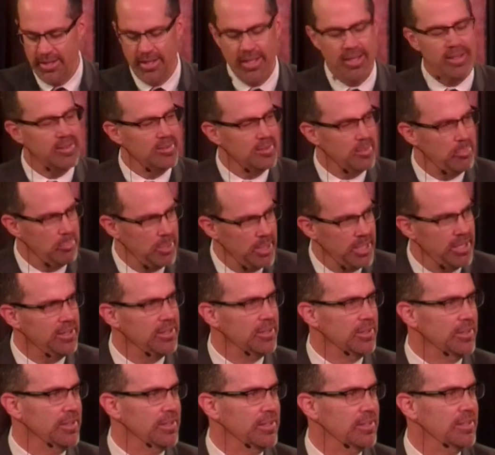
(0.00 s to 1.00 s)
It has
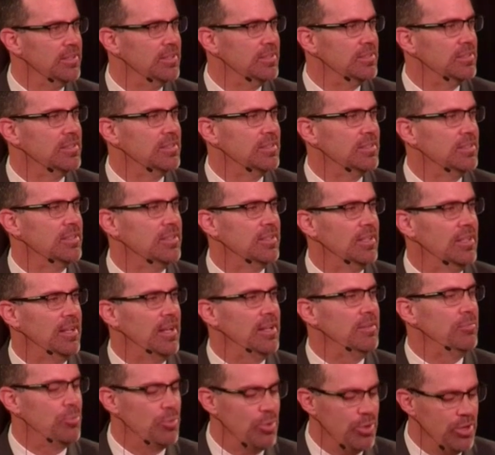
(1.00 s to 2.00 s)
appeared.
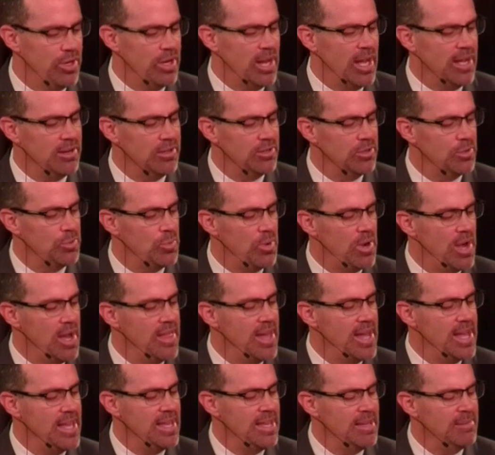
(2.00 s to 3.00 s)
That word, I don't know
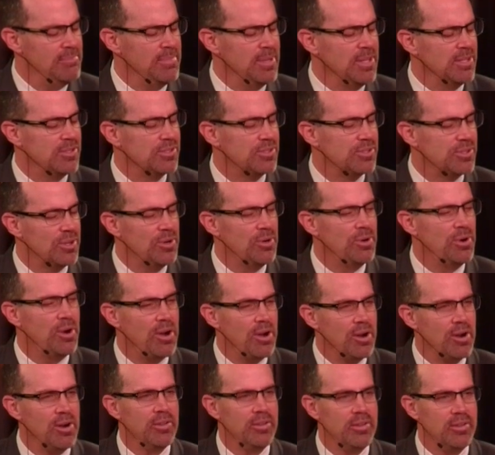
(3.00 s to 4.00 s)
why that hit me so
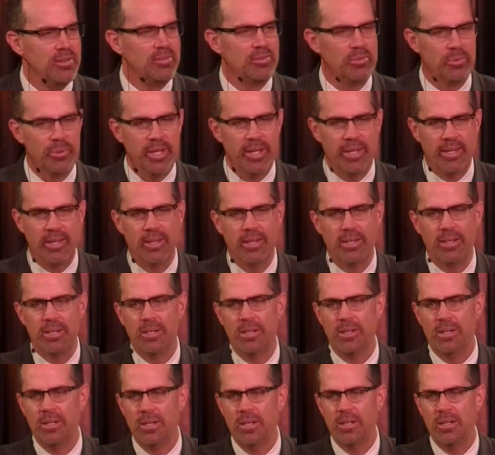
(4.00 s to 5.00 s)
hard this week.
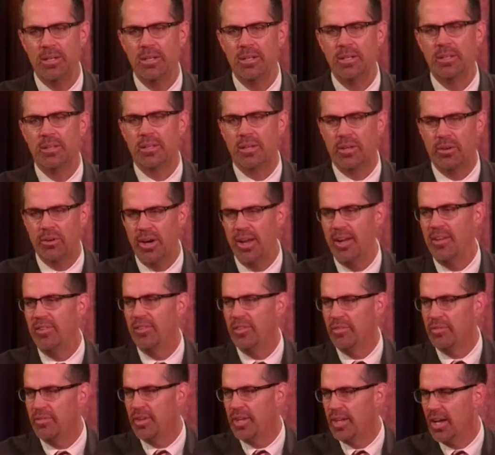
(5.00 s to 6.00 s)
The
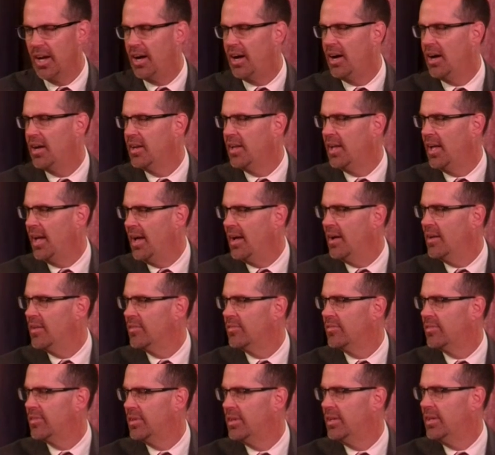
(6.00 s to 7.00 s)
grace of God
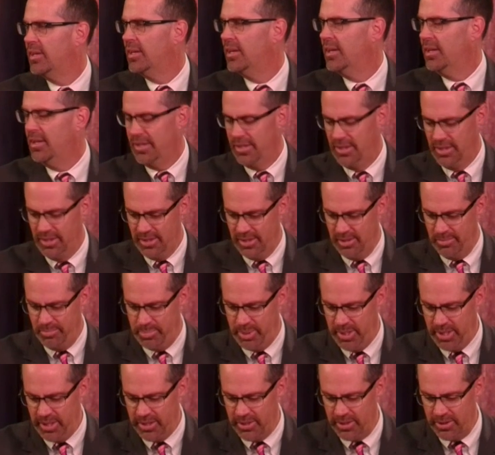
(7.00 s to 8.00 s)
has
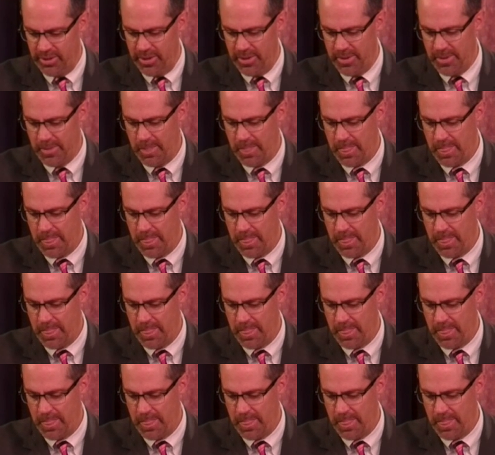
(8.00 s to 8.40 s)
appeared.